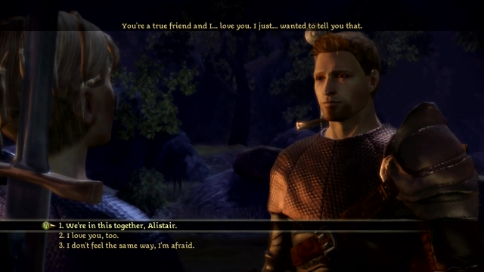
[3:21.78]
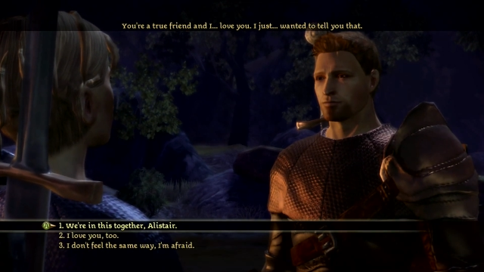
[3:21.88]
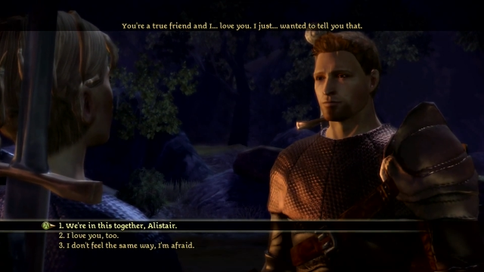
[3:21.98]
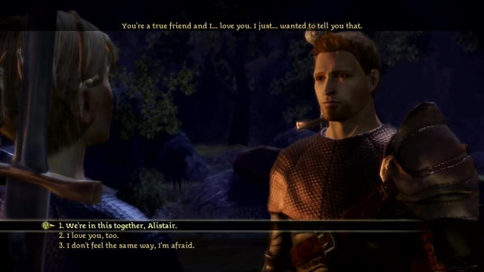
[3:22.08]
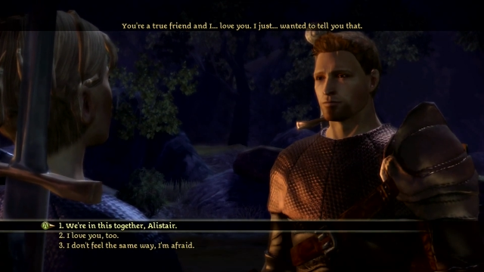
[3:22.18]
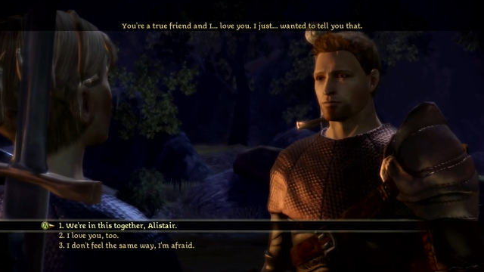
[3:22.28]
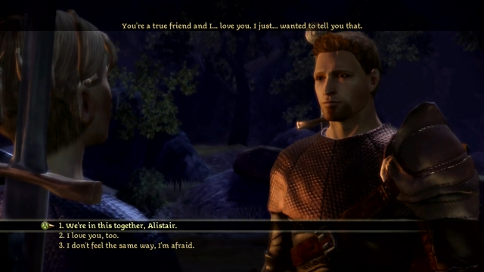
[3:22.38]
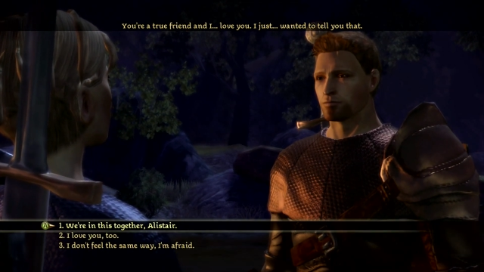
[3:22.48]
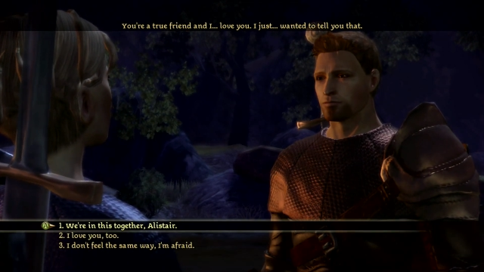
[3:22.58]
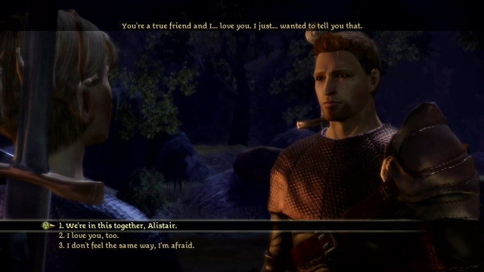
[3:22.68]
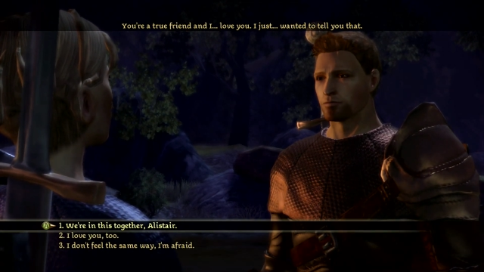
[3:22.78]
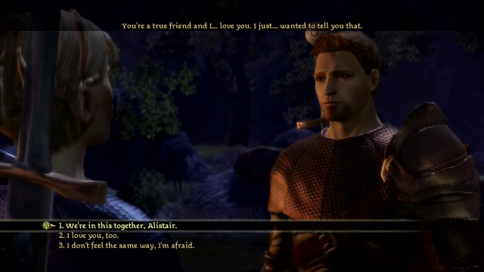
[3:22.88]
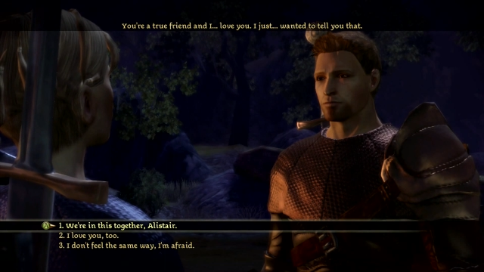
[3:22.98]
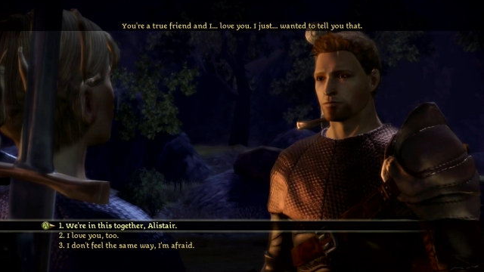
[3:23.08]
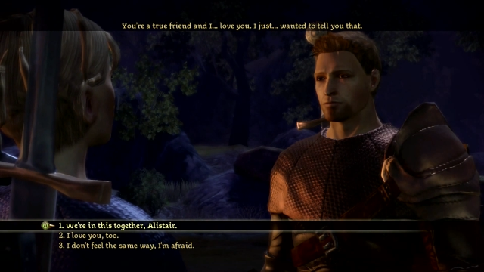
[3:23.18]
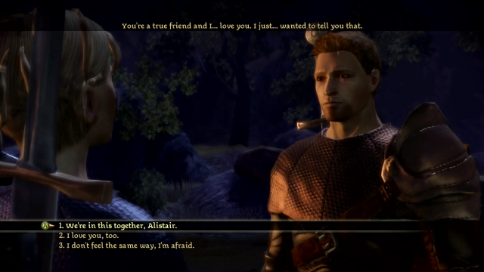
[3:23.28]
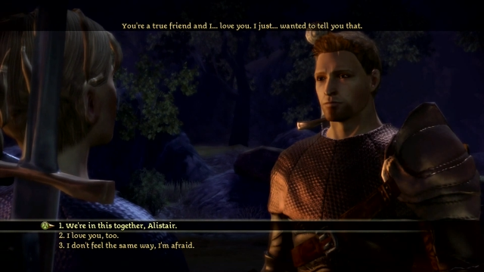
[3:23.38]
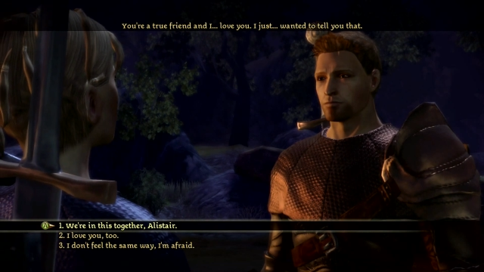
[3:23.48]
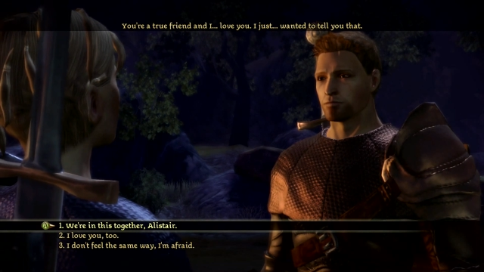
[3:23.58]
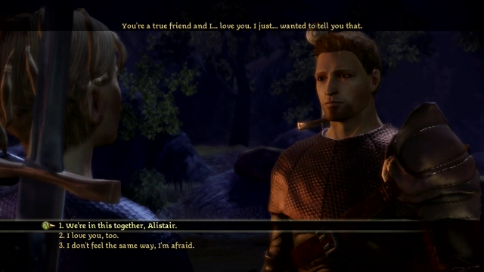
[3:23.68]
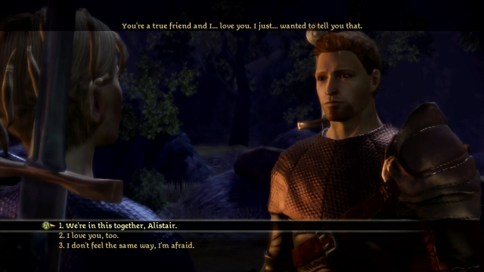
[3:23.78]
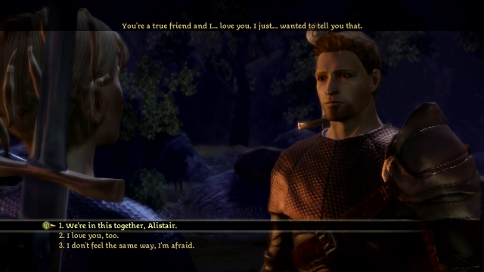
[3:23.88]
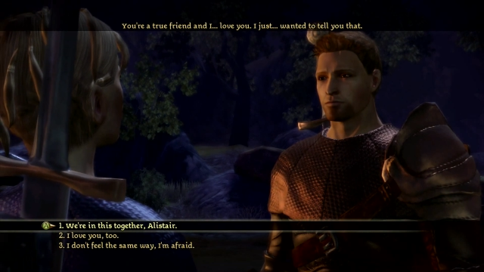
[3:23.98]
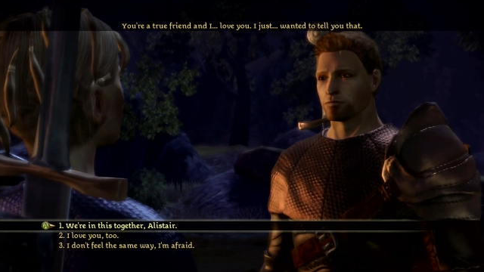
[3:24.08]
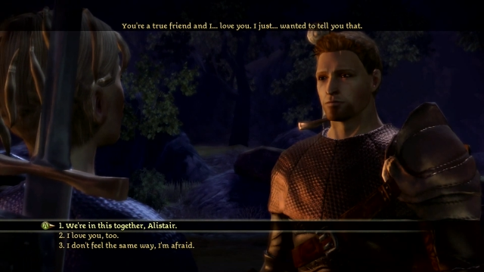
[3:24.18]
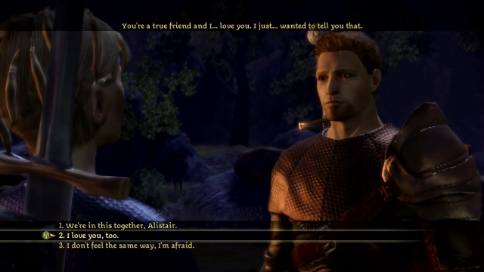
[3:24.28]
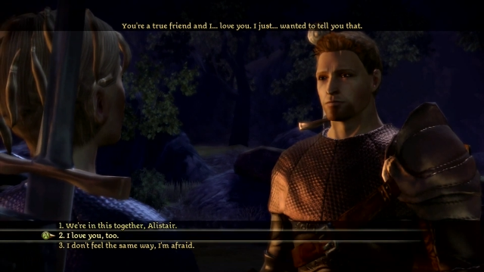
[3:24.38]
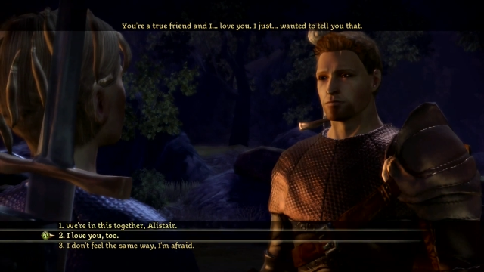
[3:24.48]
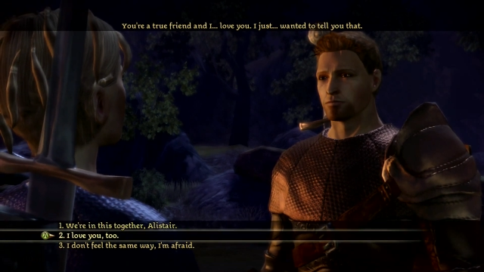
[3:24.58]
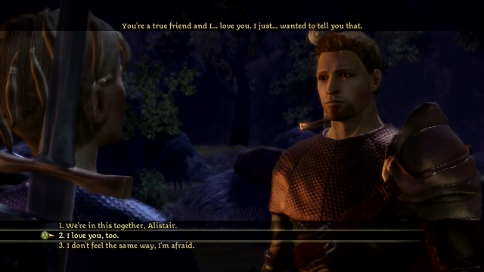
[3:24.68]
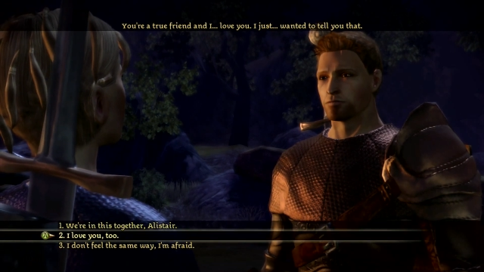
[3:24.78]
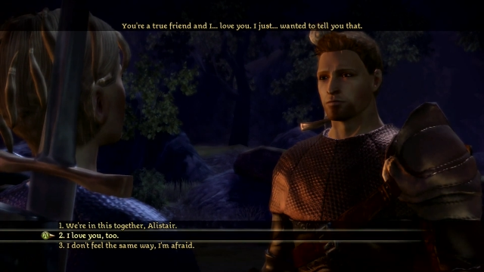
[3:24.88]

(silence)